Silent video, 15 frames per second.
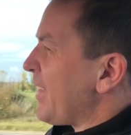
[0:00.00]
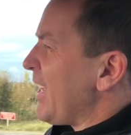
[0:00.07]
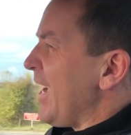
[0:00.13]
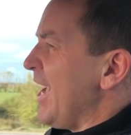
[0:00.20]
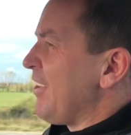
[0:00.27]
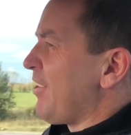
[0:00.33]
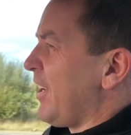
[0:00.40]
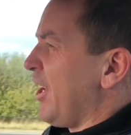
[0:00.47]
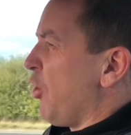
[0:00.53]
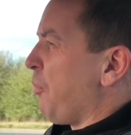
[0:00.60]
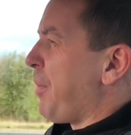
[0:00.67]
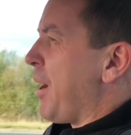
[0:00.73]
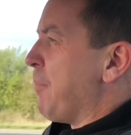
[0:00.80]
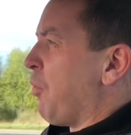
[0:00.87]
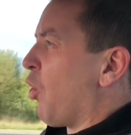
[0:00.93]
There's a little
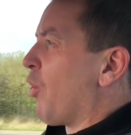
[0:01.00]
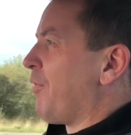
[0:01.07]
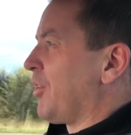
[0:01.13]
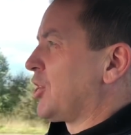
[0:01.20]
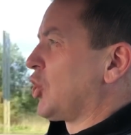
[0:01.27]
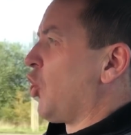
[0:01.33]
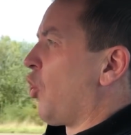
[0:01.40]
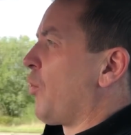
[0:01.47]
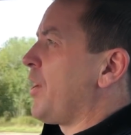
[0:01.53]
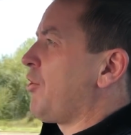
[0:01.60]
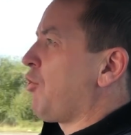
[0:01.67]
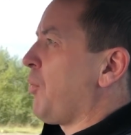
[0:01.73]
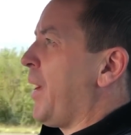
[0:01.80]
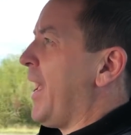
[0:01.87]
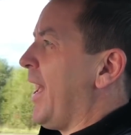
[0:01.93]
bit more of a story
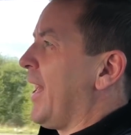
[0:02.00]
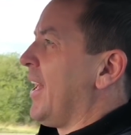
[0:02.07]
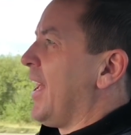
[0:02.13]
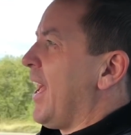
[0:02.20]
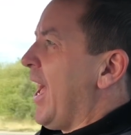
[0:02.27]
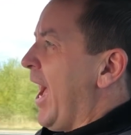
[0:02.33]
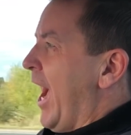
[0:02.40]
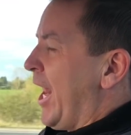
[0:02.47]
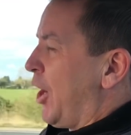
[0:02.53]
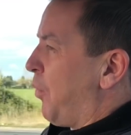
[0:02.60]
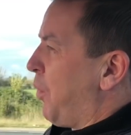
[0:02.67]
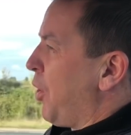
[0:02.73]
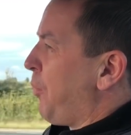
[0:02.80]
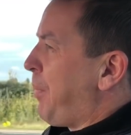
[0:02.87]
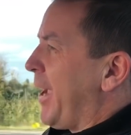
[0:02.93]
to it, and I
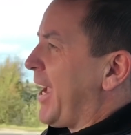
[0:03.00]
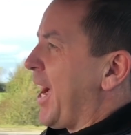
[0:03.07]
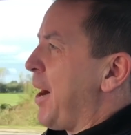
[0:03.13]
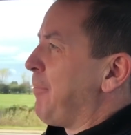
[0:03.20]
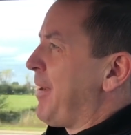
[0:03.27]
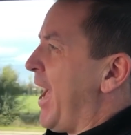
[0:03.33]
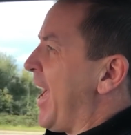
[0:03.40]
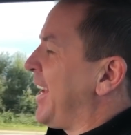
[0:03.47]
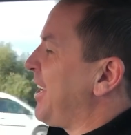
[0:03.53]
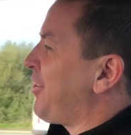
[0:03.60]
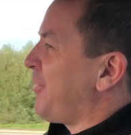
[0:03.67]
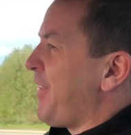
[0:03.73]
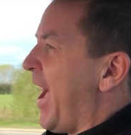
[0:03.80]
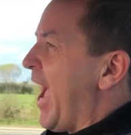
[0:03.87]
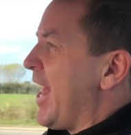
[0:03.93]
will pick up now, this
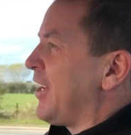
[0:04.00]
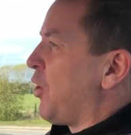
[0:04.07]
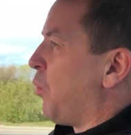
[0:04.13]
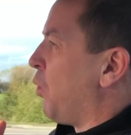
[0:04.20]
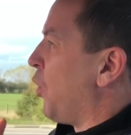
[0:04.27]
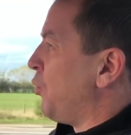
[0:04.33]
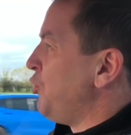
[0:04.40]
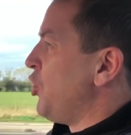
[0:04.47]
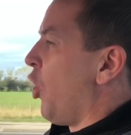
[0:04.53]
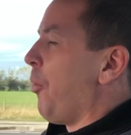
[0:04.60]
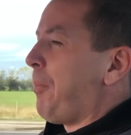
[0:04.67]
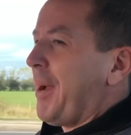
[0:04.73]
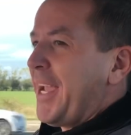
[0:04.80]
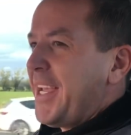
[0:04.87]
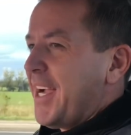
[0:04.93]
van will not
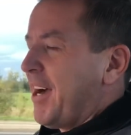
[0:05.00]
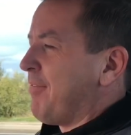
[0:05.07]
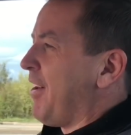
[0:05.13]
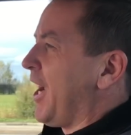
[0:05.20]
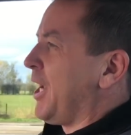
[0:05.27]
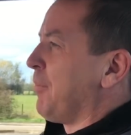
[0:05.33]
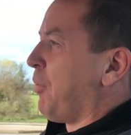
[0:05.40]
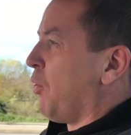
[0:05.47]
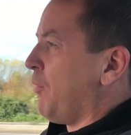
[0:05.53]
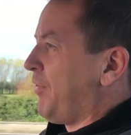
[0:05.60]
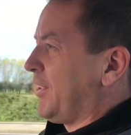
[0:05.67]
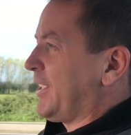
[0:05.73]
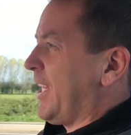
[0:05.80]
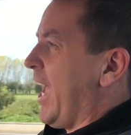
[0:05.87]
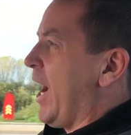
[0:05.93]
be available for
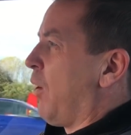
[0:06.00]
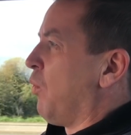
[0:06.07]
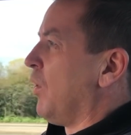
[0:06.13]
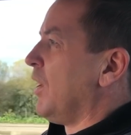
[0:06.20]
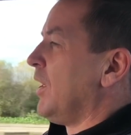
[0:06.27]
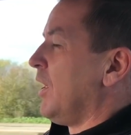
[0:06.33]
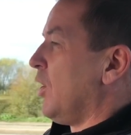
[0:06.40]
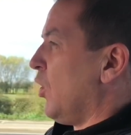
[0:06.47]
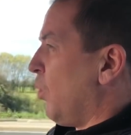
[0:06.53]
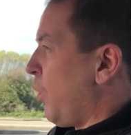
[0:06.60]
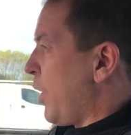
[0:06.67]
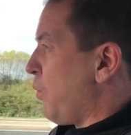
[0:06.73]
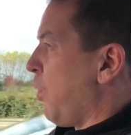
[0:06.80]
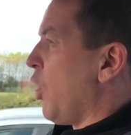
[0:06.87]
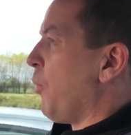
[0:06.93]
sale.
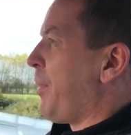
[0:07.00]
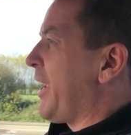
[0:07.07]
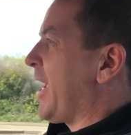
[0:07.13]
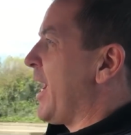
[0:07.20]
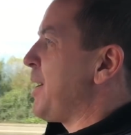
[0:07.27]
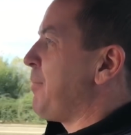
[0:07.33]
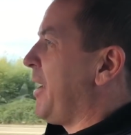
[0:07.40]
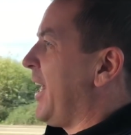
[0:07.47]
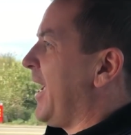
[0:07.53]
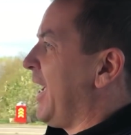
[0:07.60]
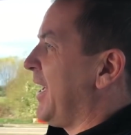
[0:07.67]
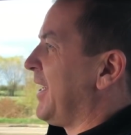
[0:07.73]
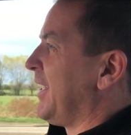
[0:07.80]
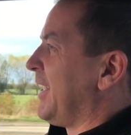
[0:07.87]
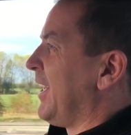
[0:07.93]
We will be keeping it
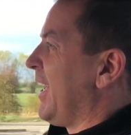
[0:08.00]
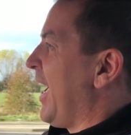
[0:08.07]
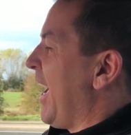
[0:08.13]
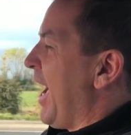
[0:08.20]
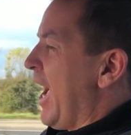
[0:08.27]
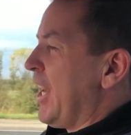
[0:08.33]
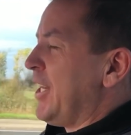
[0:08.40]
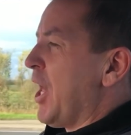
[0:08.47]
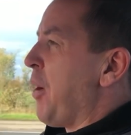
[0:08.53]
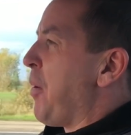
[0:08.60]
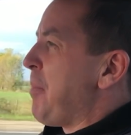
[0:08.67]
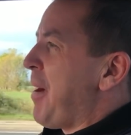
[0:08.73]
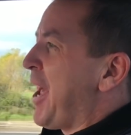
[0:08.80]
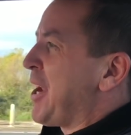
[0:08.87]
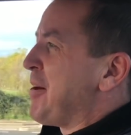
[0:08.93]
and no
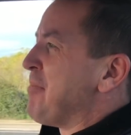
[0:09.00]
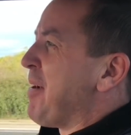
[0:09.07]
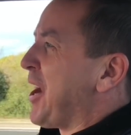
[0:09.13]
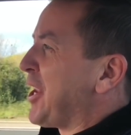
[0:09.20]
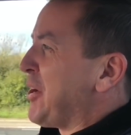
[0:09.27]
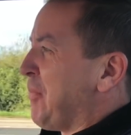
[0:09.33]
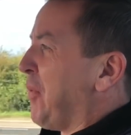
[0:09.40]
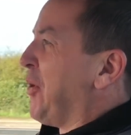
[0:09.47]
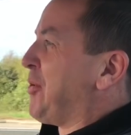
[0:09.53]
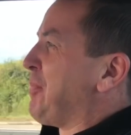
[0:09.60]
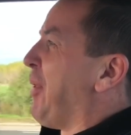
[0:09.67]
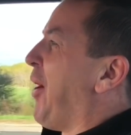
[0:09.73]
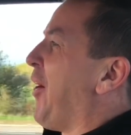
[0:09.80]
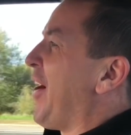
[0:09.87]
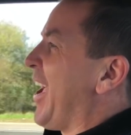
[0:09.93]
amount of money would
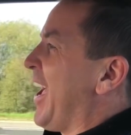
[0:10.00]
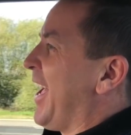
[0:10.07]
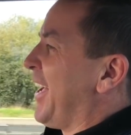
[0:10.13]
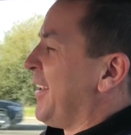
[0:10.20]
buy it.